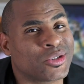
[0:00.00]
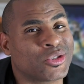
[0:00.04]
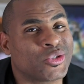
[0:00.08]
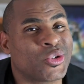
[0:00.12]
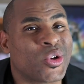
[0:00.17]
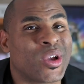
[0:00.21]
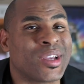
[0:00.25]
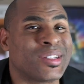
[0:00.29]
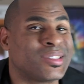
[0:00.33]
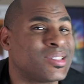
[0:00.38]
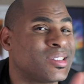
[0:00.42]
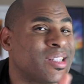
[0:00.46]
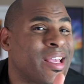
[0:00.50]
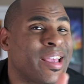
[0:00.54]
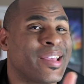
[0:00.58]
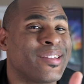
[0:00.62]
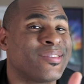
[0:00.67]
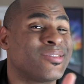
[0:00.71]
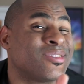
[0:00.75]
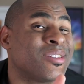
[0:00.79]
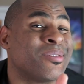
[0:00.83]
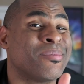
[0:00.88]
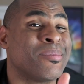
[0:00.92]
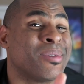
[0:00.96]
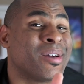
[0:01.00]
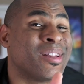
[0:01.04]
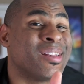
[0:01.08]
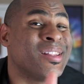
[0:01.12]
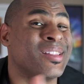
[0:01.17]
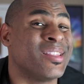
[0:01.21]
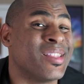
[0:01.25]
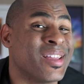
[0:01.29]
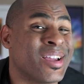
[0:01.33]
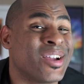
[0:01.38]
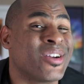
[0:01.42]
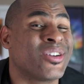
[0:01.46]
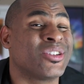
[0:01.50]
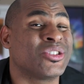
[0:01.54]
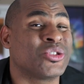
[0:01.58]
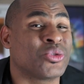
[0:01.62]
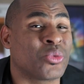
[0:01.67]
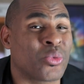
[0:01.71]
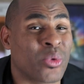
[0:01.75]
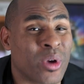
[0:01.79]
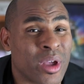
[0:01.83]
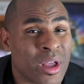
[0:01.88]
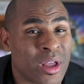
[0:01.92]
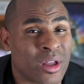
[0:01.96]
so I saved some money there as
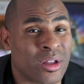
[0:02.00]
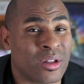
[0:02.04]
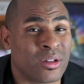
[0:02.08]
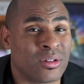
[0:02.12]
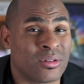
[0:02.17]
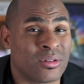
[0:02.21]
well.